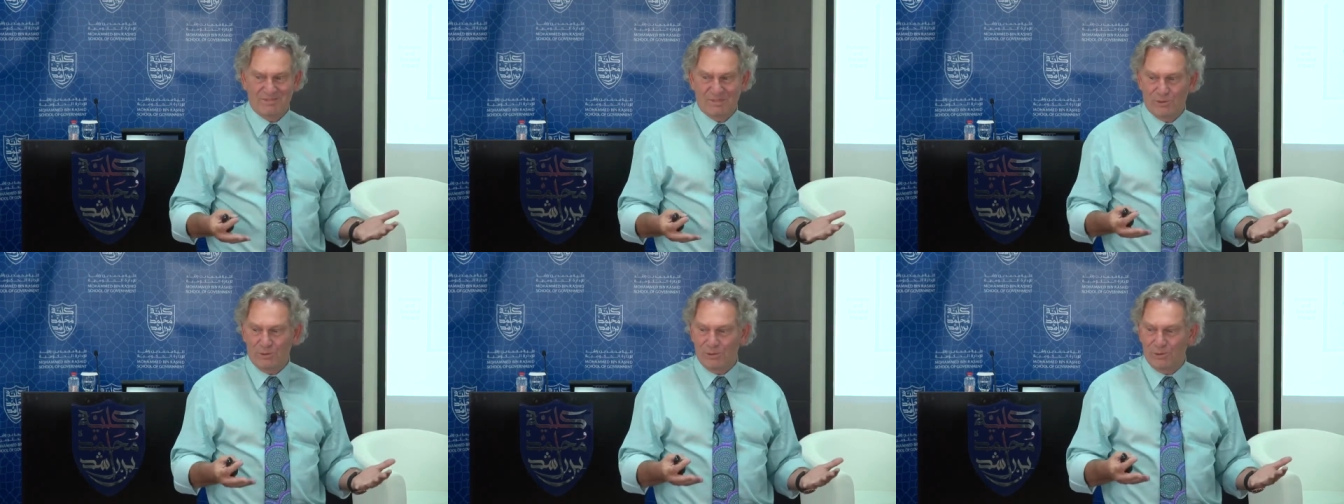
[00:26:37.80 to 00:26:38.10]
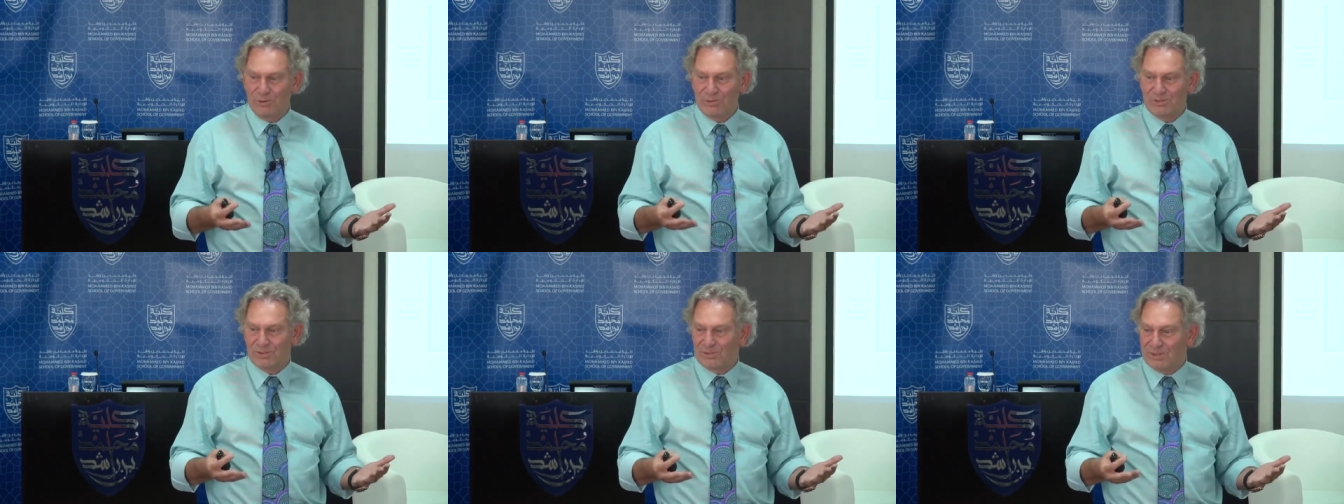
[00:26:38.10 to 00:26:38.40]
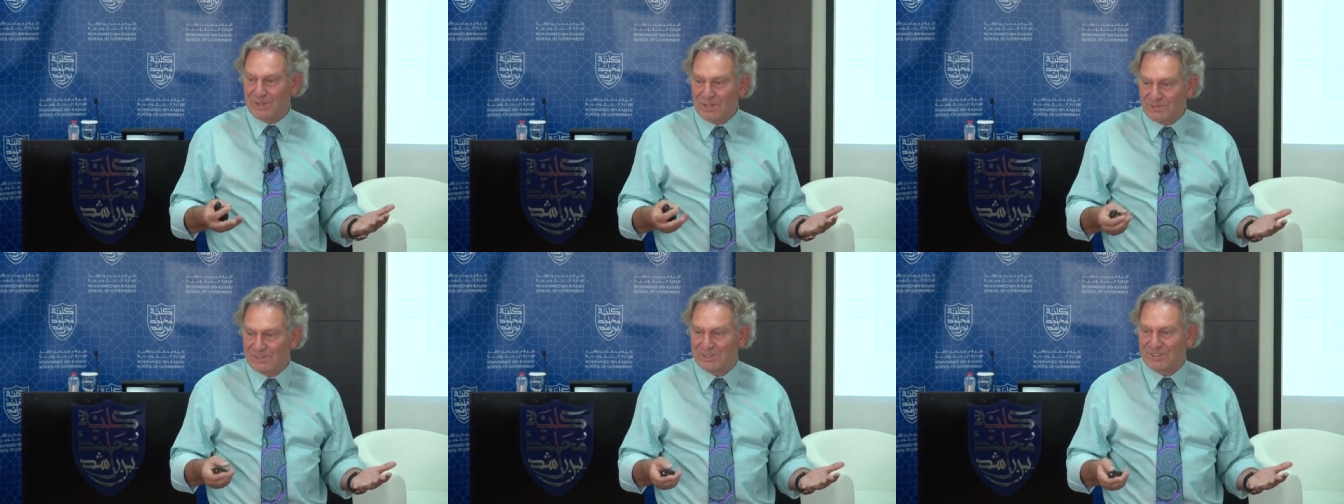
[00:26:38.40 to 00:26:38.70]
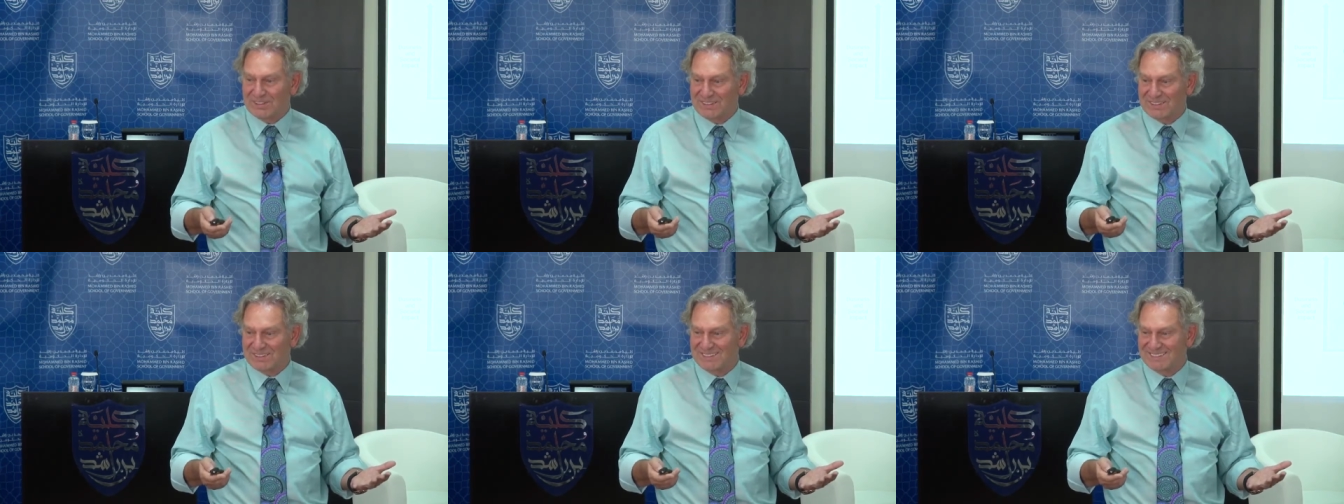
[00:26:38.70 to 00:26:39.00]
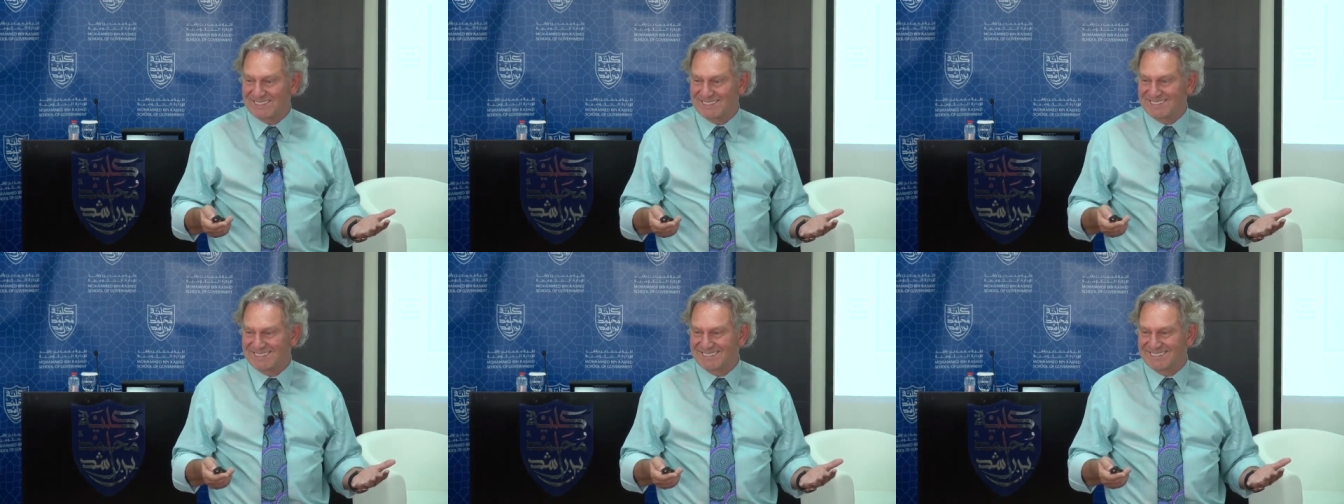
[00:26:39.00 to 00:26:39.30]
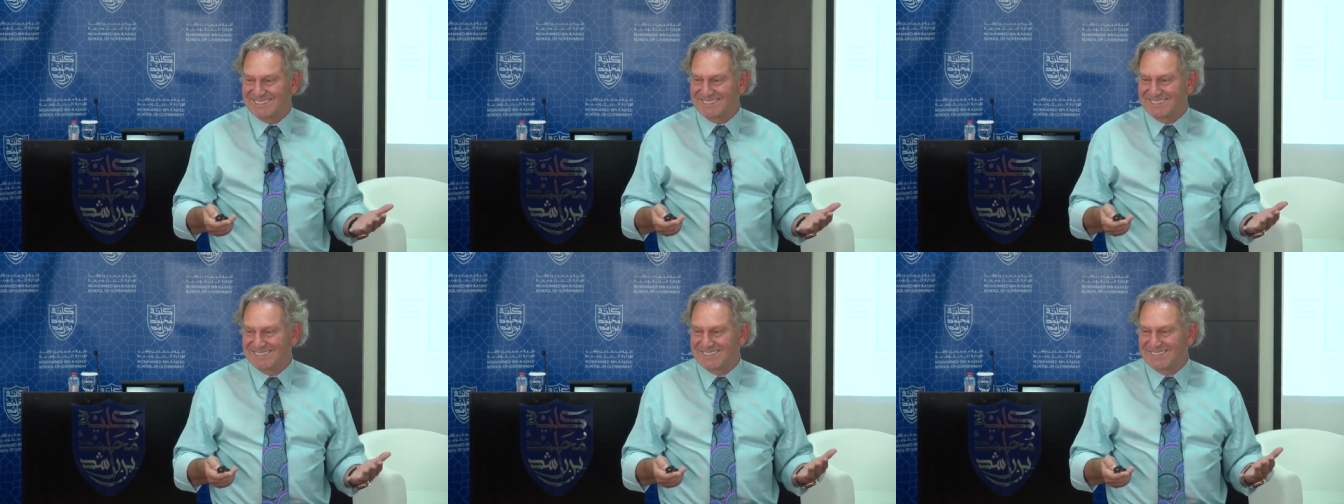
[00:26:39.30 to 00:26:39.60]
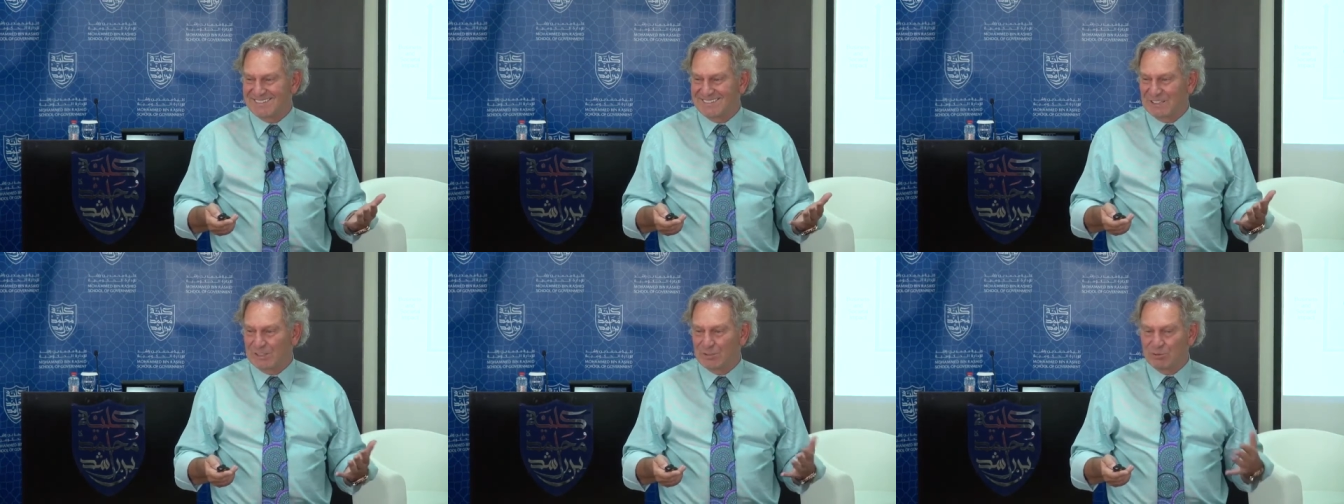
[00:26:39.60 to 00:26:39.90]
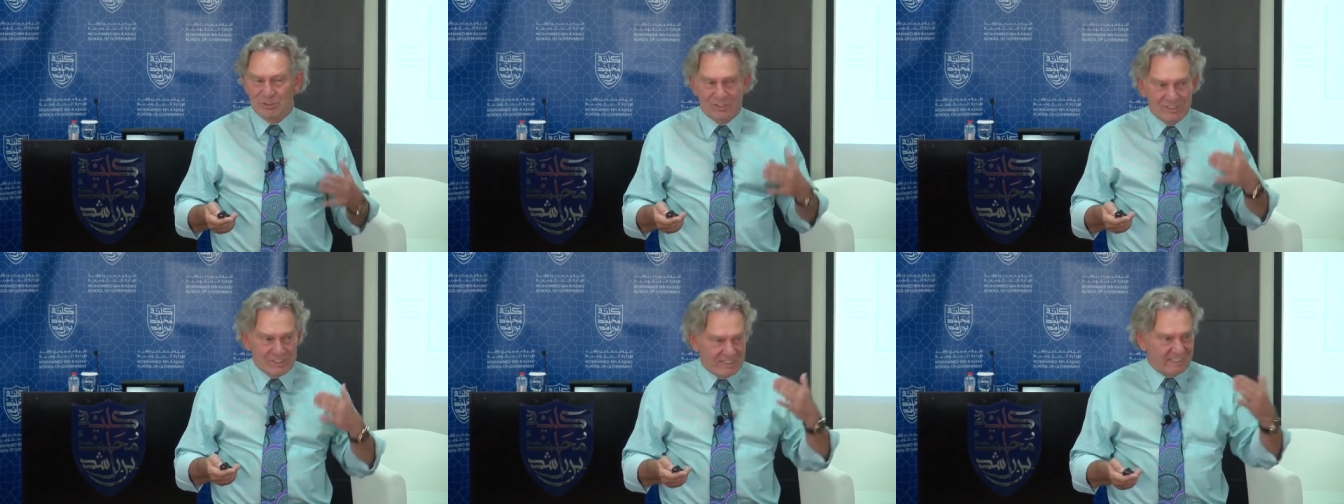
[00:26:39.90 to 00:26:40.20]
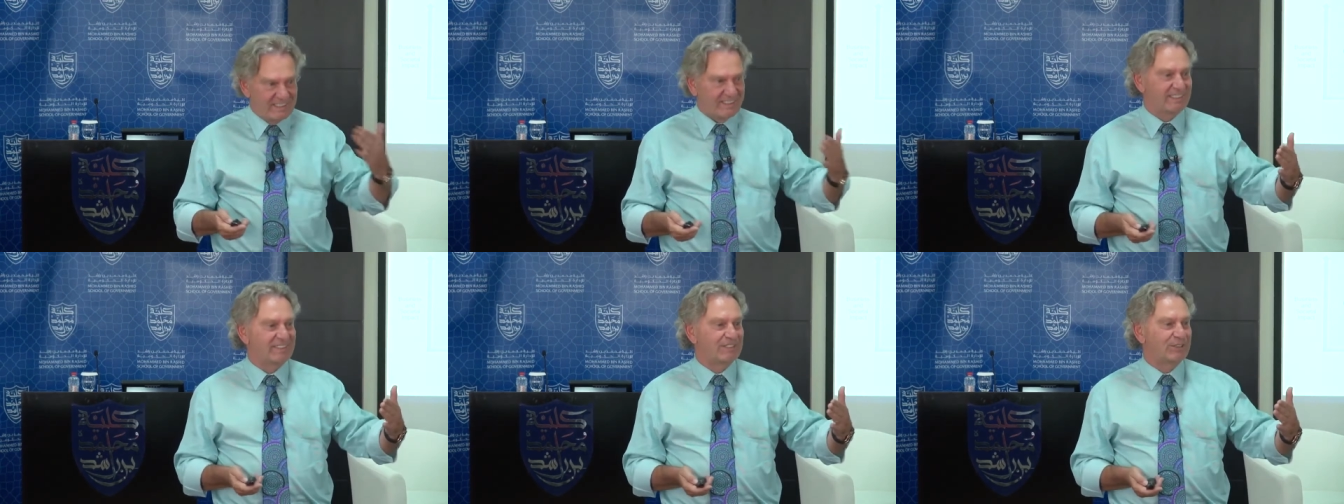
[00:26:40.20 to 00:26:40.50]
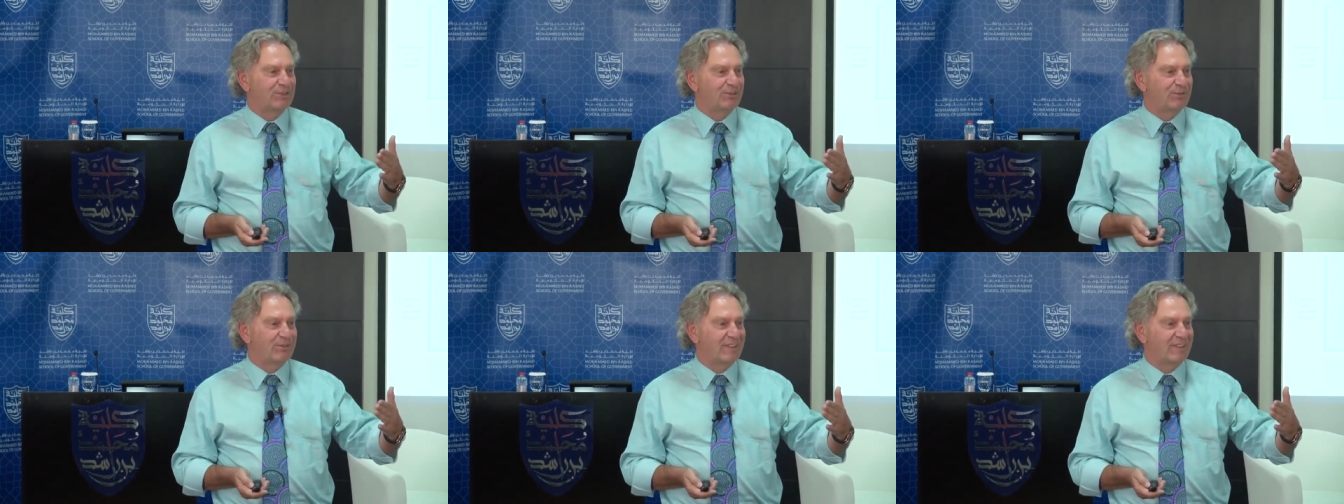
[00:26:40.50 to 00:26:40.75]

All greenfield. Cities who